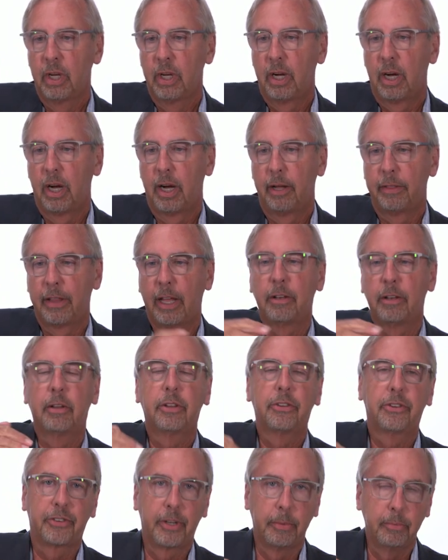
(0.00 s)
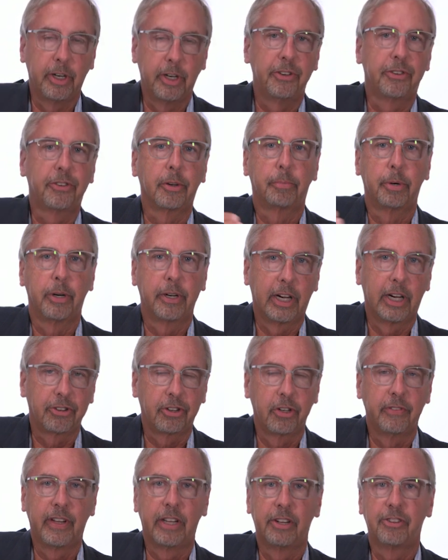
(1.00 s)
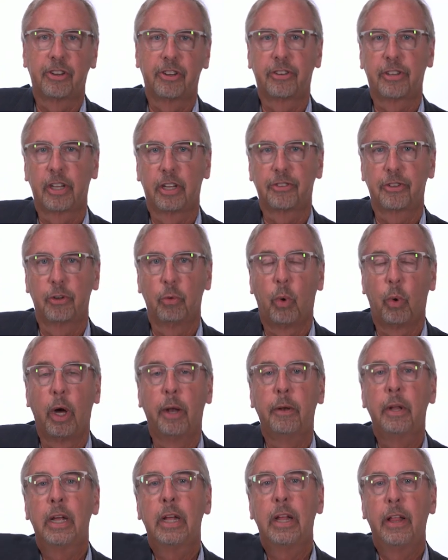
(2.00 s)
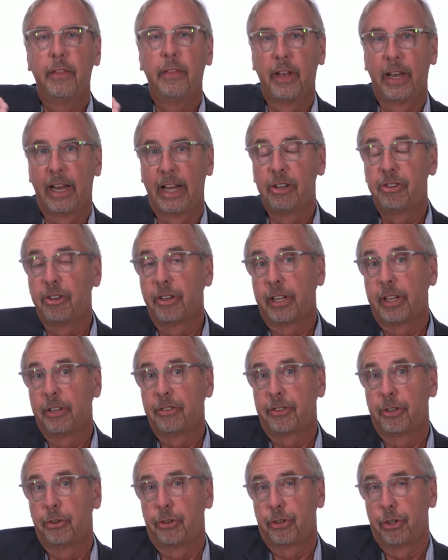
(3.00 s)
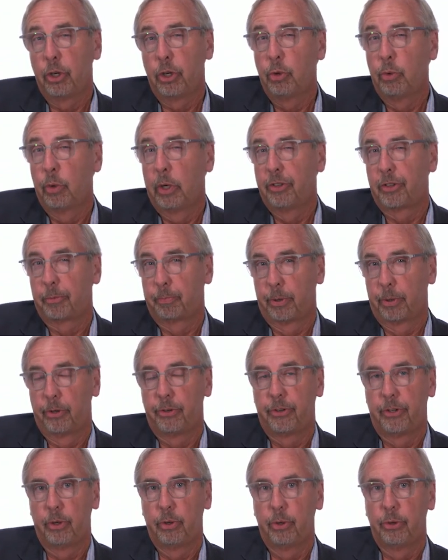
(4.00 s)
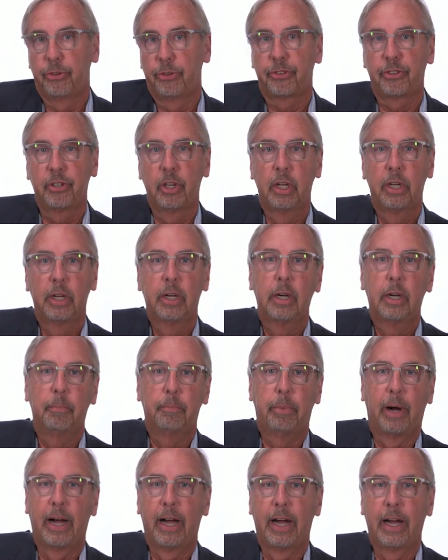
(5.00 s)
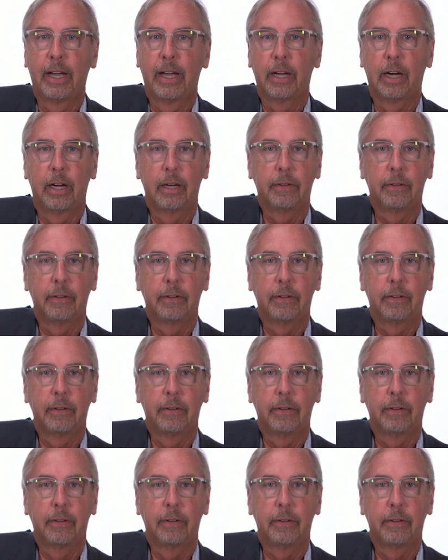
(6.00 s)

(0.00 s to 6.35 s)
that stimulates the production of angiotensin 1. Then angiotensin 2 is produced by